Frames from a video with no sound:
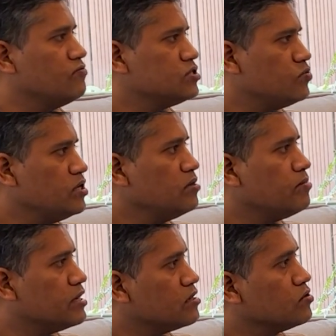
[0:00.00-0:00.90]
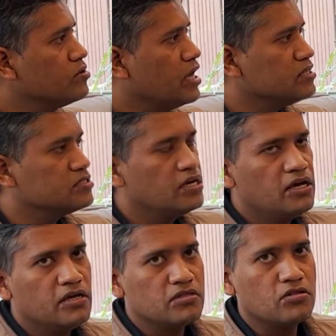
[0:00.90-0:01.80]
which we better known as
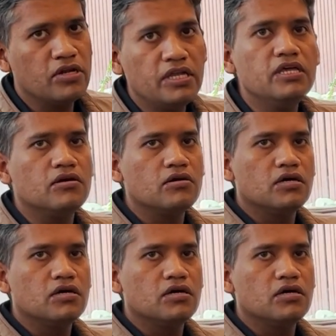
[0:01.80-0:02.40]
3D